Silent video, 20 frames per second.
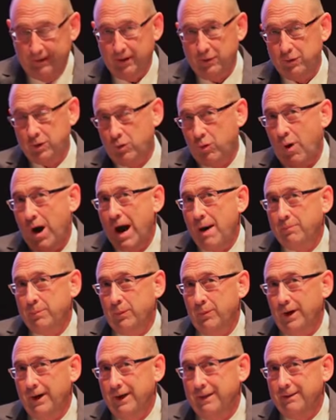
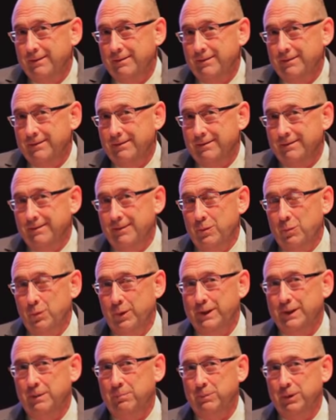cooperate
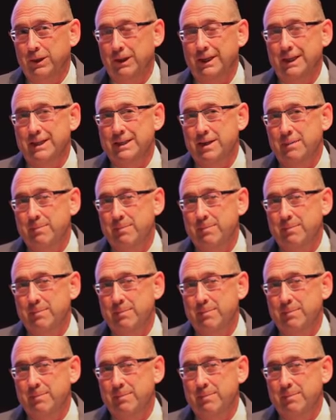with the police